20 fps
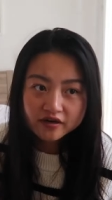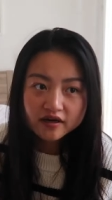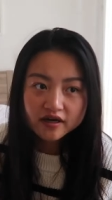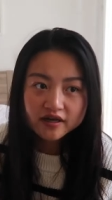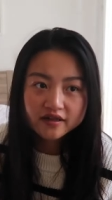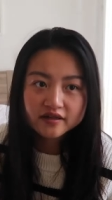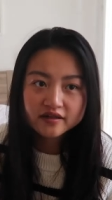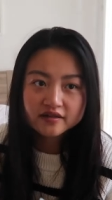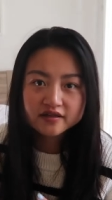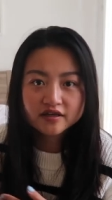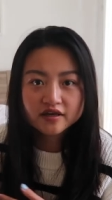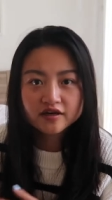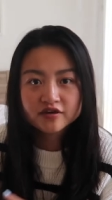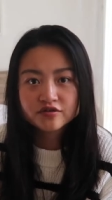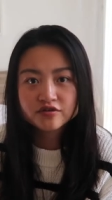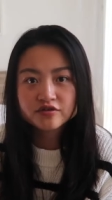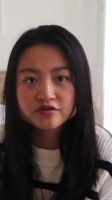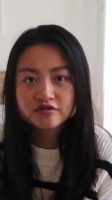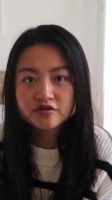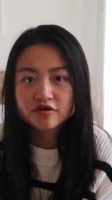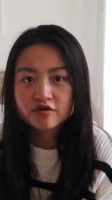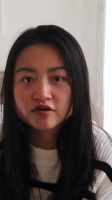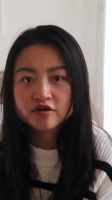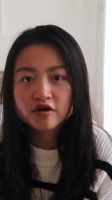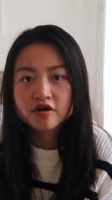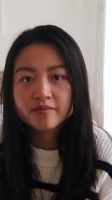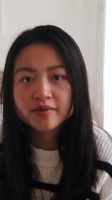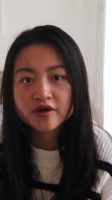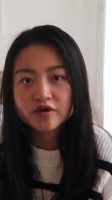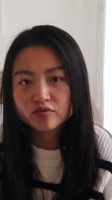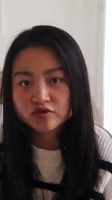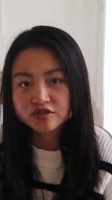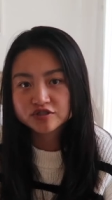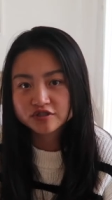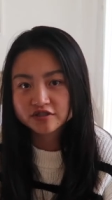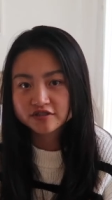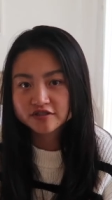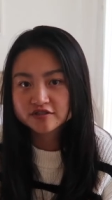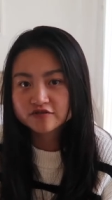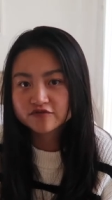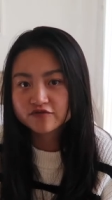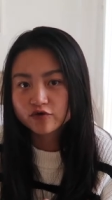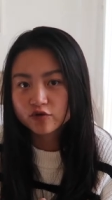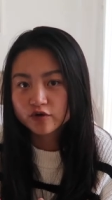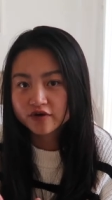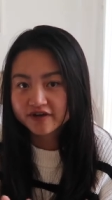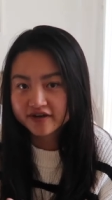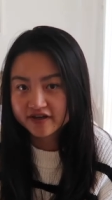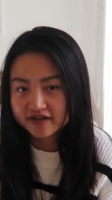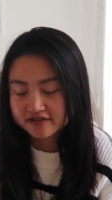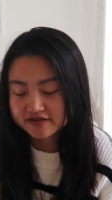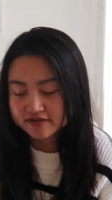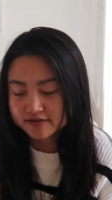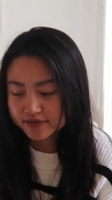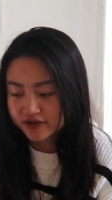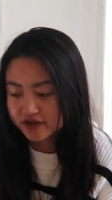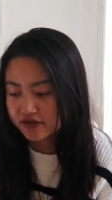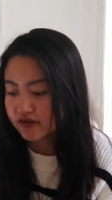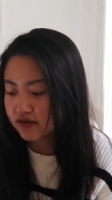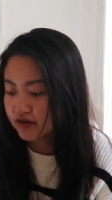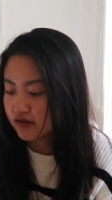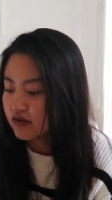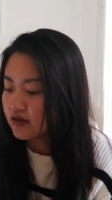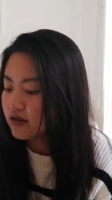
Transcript: and then the others are on my wish list for next month